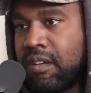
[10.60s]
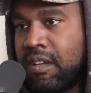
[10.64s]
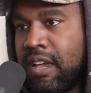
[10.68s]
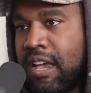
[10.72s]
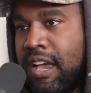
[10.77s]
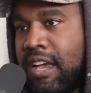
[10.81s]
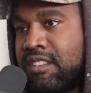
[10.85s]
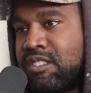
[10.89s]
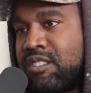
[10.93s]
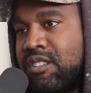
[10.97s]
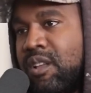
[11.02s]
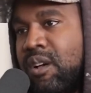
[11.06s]

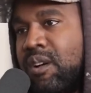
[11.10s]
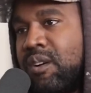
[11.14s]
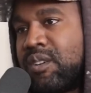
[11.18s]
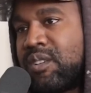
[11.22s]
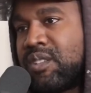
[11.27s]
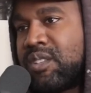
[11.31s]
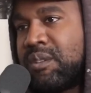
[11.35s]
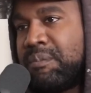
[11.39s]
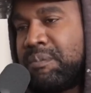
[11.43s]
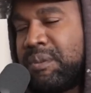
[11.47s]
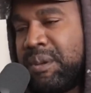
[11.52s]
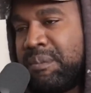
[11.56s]
as long
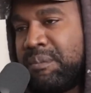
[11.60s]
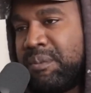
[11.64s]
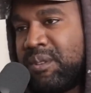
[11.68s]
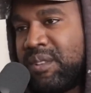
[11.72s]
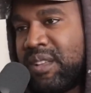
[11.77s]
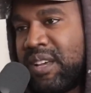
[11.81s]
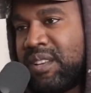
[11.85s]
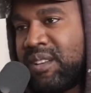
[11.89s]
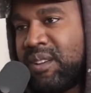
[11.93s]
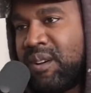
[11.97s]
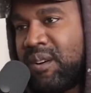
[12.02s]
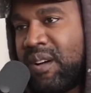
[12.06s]
as the people
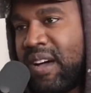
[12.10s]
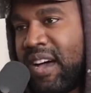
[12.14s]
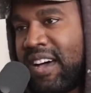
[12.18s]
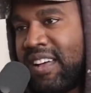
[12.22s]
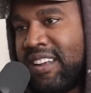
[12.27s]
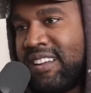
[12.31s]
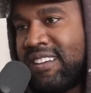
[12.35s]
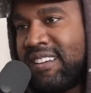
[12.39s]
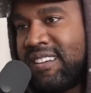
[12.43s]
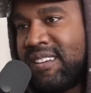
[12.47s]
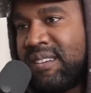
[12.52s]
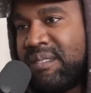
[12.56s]
that know how
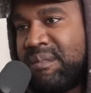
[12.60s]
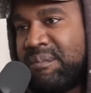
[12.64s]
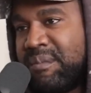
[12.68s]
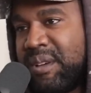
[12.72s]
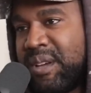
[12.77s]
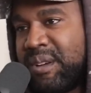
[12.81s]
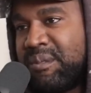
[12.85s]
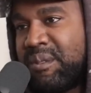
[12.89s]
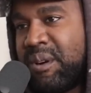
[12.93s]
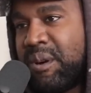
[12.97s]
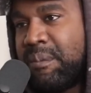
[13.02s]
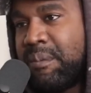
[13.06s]
to
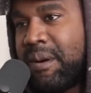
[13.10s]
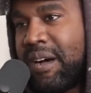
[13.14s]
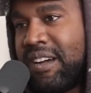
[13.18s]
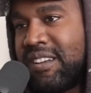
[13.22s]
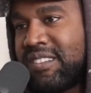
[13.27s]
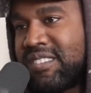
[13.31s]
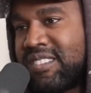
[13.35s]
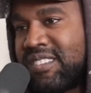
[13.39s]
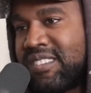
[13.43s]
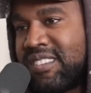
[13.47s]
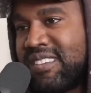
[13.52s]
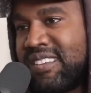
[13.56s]
make
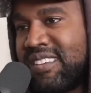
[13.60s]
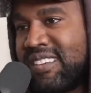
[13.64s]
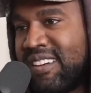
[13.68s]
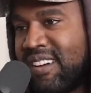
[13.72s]
robots